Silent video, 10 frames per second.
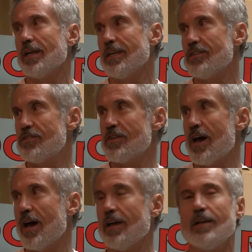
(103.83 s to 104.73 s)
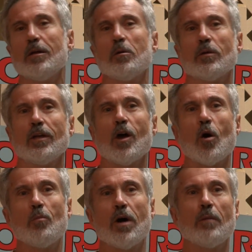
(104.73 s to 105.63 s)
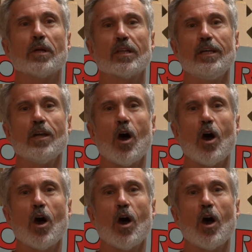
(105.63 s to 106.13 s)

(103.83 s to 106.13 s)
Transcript: and it's uh, you know publicly